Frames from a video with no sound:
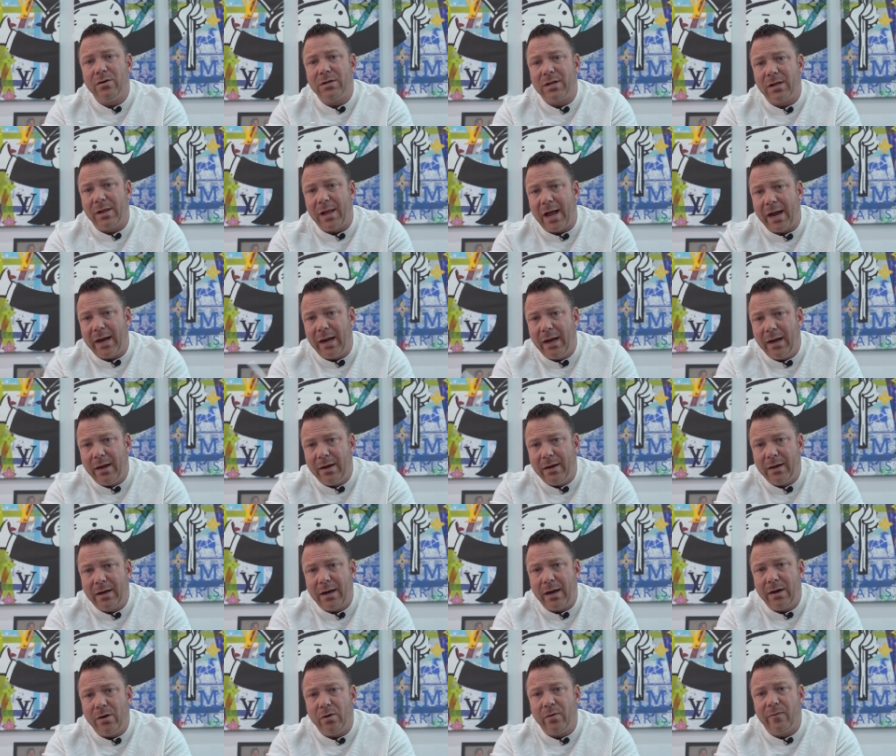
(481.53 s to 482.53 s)
The lagging
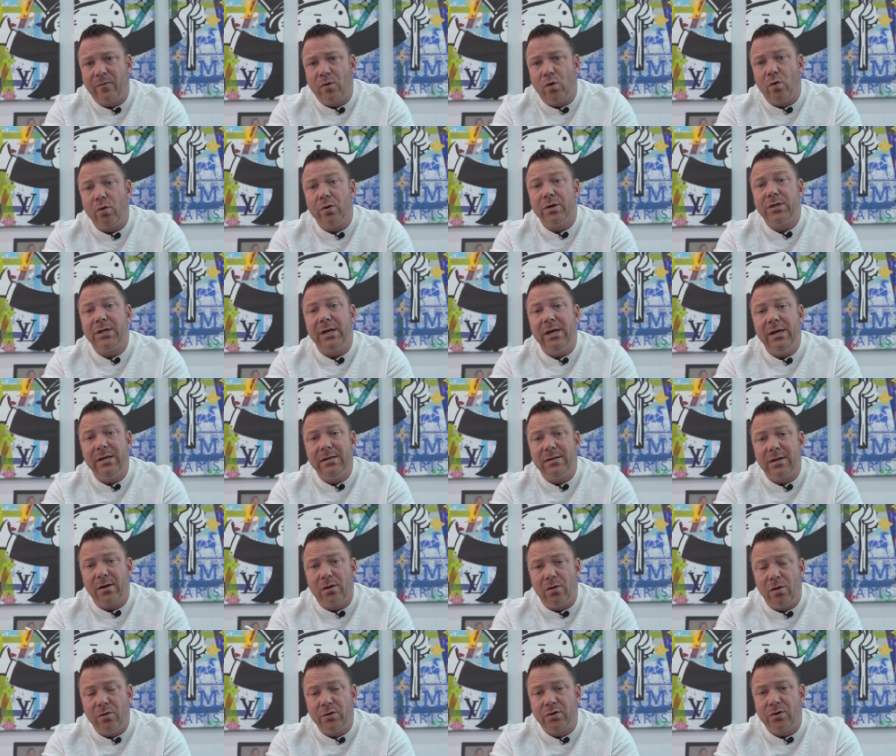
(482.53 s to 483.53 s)
indicator, of course, is the
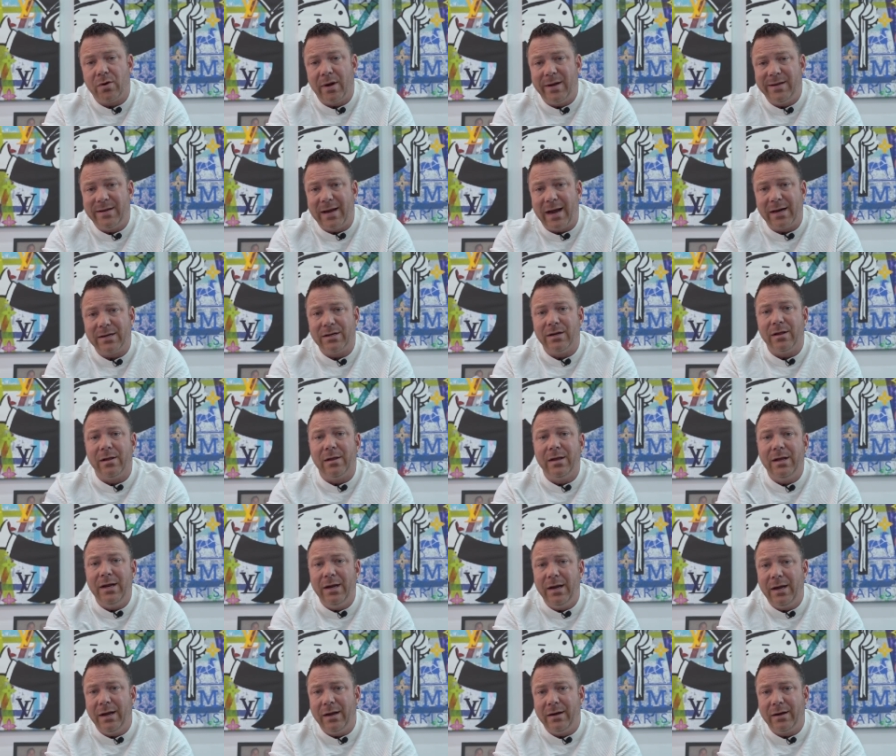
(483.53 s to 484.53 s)
closed transaction. The
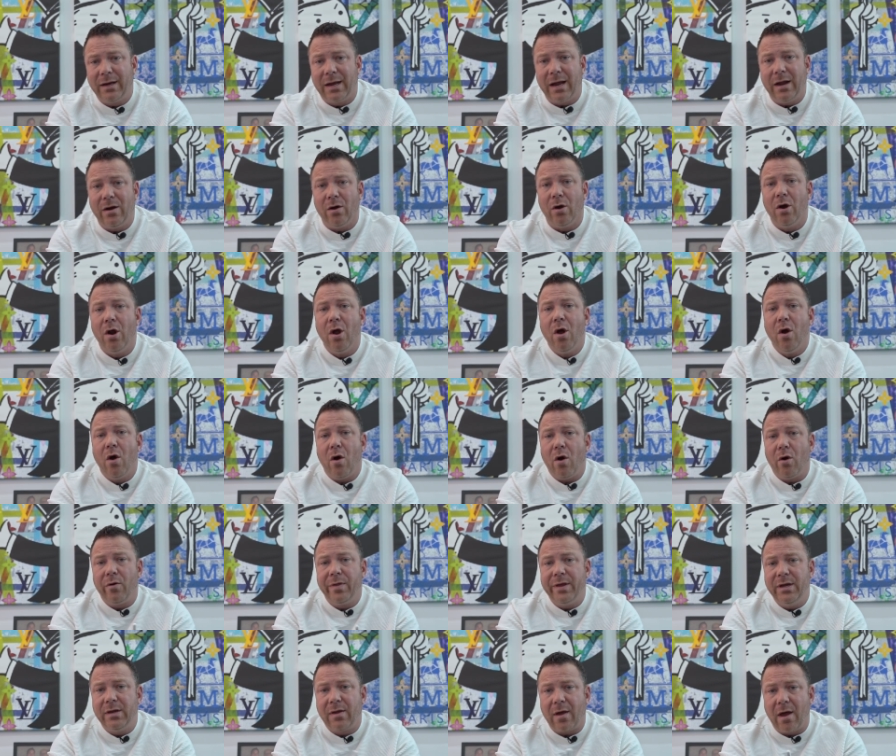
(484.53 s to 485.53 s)
leading indicator are
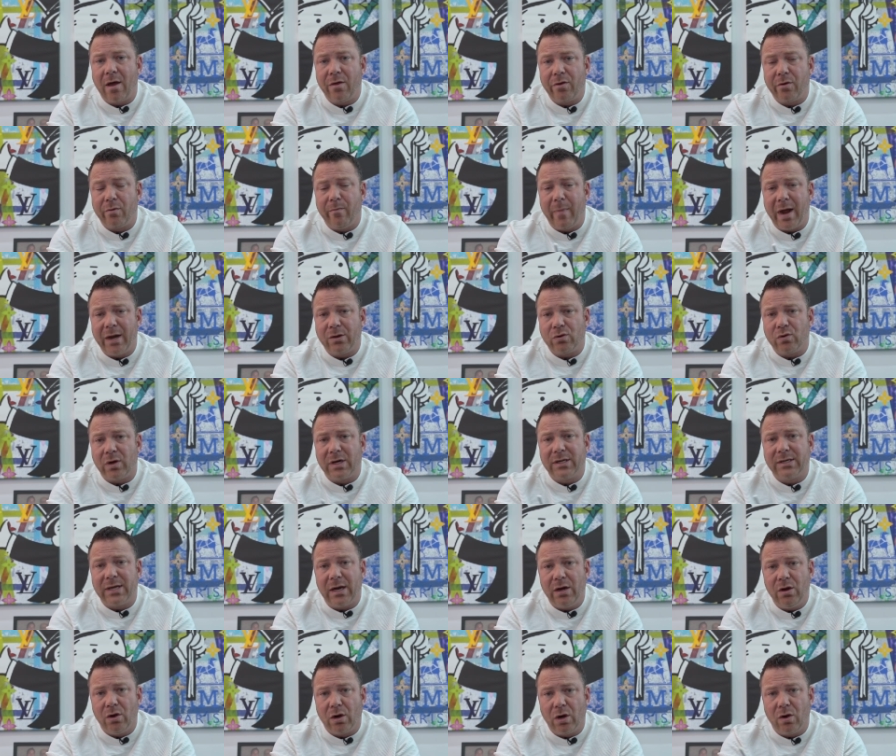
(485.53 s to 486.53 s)
these other metrics
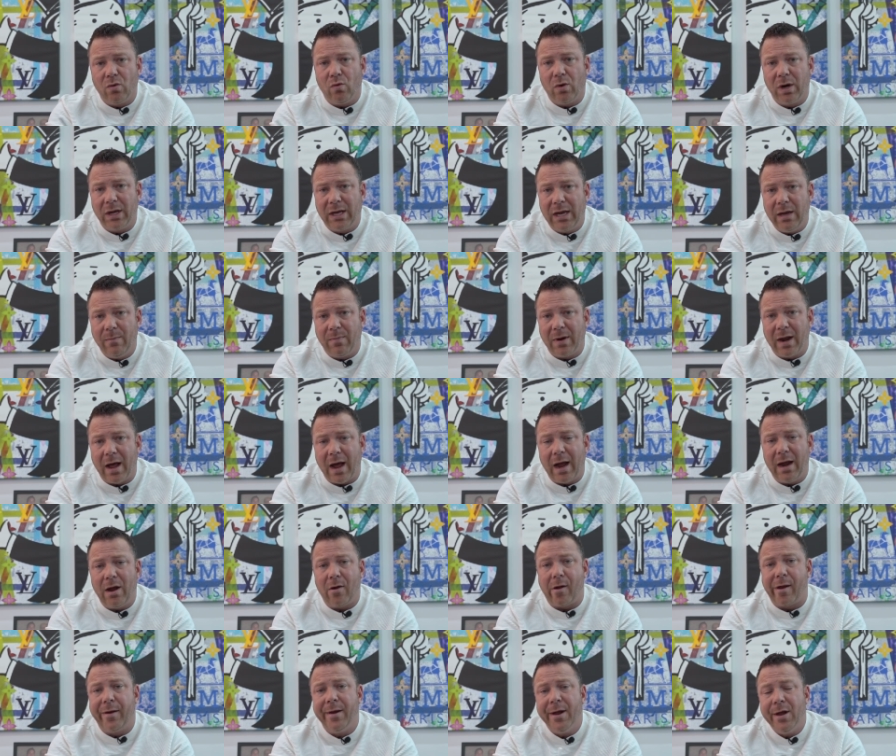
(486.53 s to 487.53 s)
that you're going to want to keep an eye
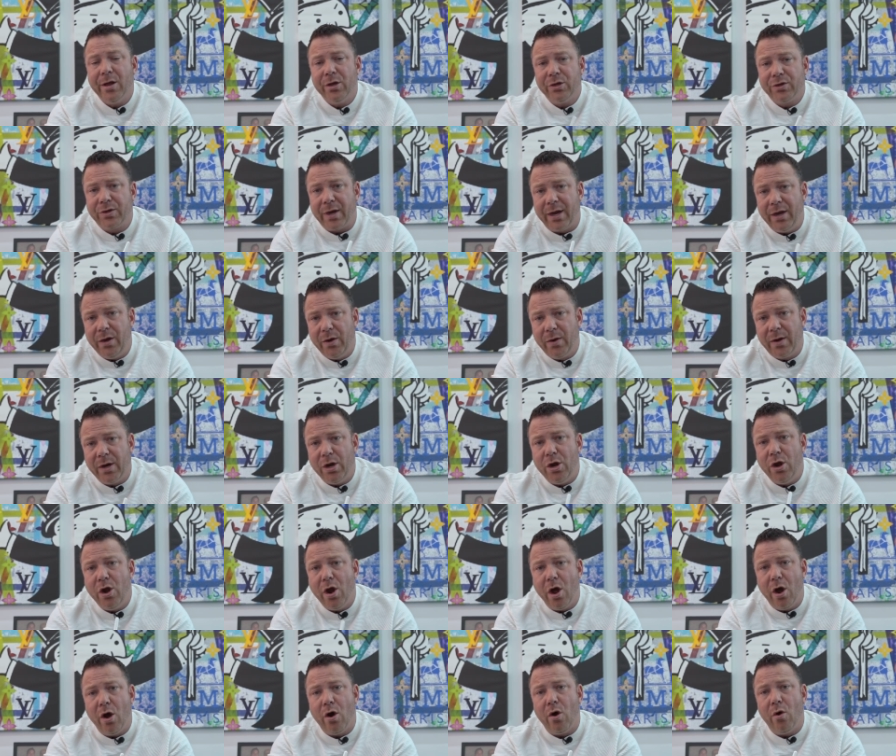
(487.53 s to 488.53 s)
on so that you can
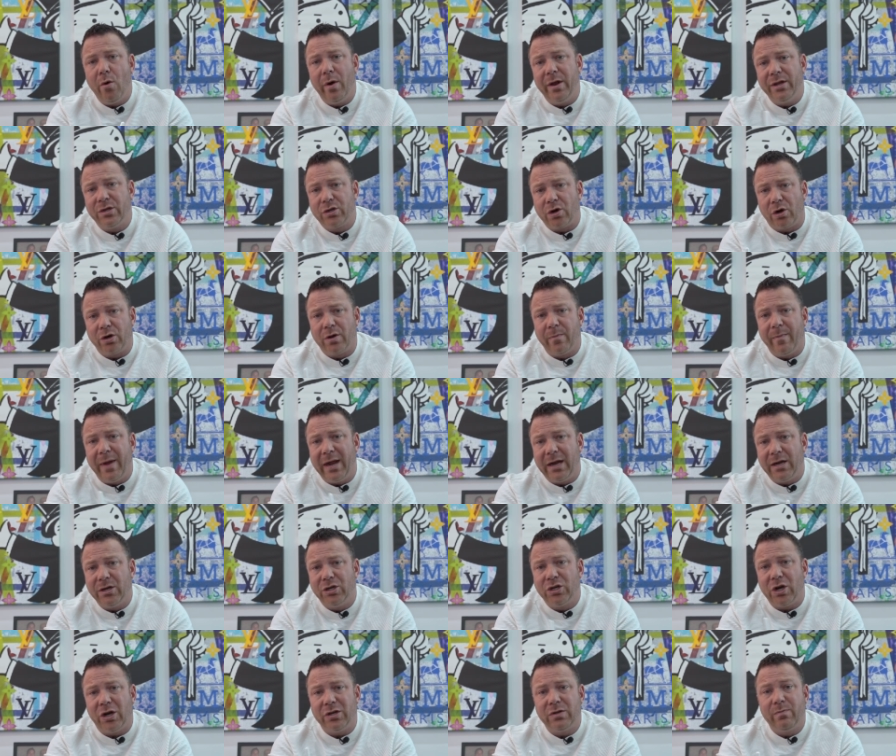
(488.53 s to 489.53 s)
know and start to make
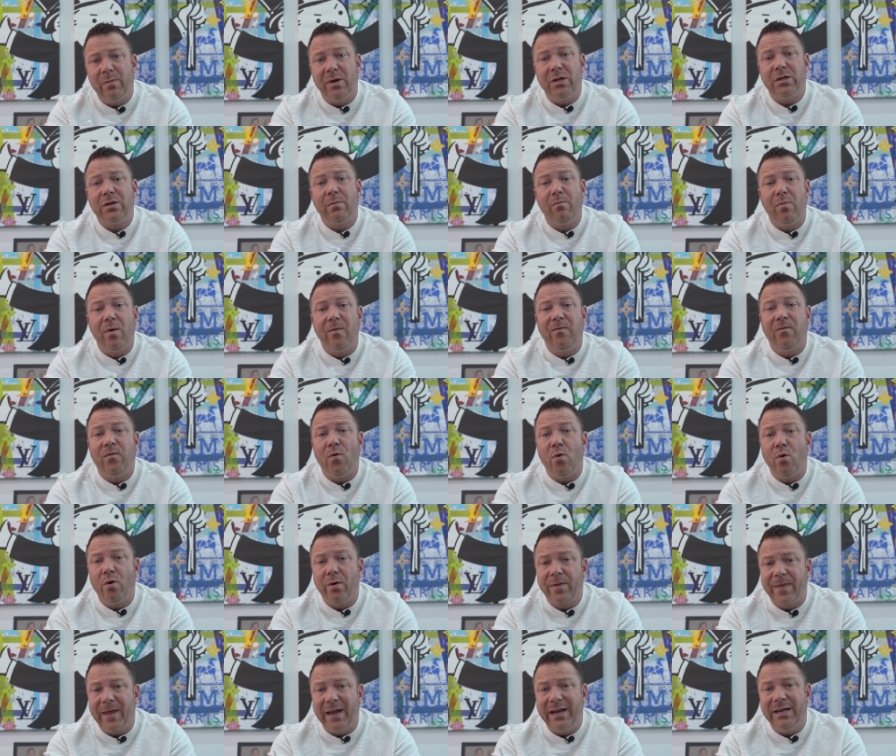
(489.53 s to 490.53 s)
adjustments
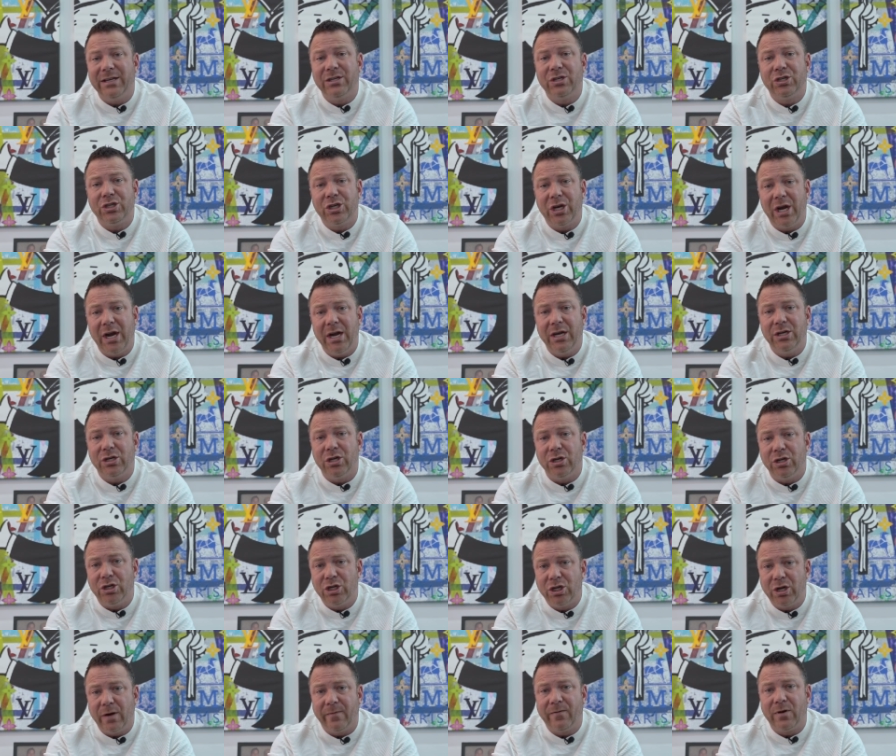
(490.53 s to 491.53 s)
before things change and
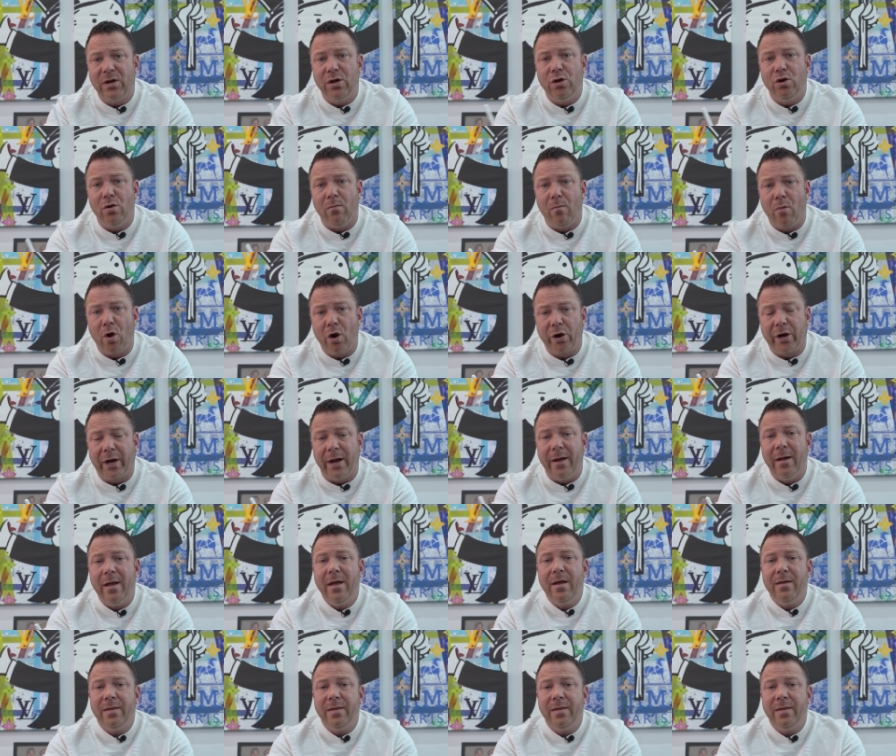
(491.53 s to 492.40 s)
shift in your market.